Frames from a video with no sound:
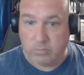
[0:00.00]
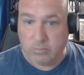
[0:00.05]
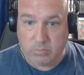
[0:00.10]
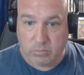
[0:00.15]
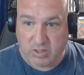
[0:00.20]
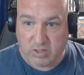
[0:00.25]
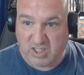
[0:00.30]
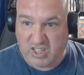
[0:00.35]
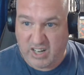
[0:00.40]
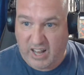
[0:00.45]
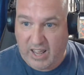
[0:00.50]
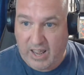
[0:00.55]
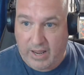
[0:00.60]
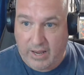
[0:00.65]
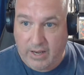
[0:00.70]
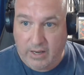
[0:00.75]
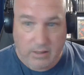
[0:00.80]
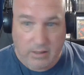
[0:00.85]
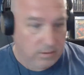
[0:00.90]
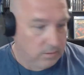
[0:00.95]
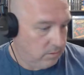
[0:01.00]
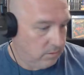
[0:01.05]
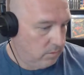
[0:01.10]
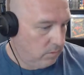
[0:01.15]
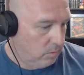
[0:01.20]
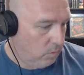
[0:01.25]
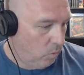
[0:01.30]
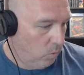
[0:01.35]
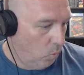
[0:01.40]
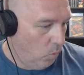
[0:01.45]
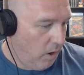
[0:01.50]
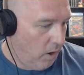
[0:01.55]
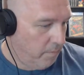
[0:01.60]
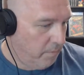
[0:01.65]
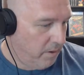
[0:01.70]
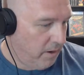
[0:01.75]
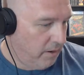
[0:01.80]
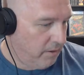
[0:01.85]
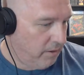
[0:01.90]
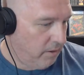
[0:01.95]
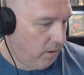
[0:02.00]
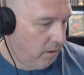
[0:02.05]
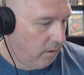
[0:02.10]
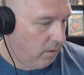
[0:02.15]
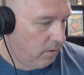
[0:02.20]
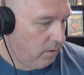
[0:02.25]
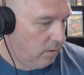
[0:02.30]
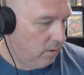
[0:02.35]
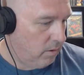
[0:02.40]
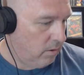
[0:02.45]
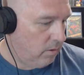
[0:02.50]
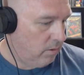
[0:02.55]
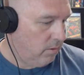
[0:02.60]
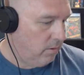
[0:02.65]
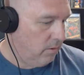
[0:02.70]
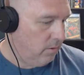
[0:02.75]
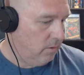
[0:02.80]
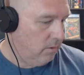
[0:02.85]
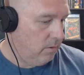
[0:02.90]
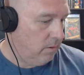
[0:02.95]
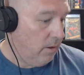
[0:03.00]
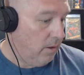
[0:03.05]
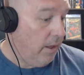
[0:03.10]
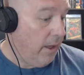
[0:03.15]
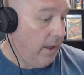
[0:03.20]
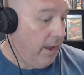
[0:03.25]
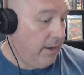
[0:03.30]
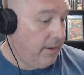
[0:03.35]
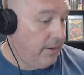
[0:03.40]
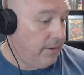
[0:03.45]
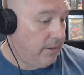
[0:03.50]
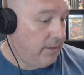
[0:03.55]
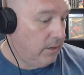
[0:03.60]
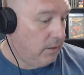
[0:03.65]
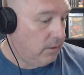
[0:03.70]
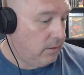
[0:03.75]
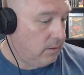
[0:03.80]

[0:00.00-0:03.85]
It's today. Why am I not here? Hey!